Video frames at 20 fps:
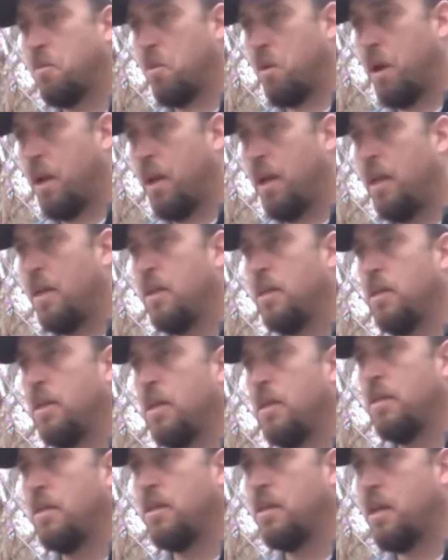reading and,
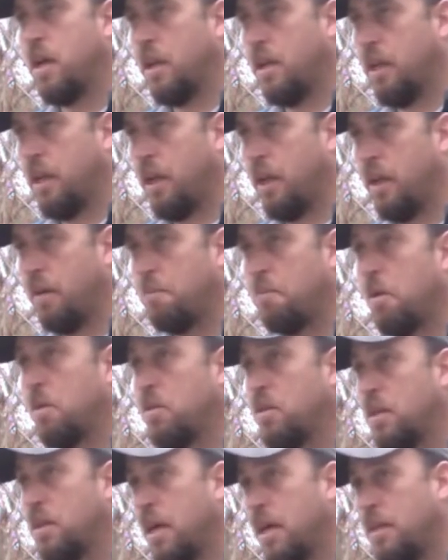and, studying both
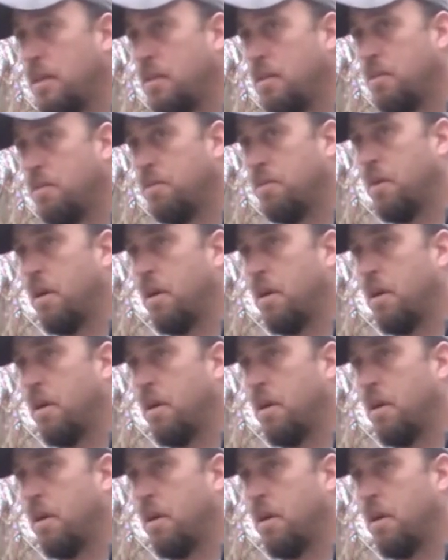sides of,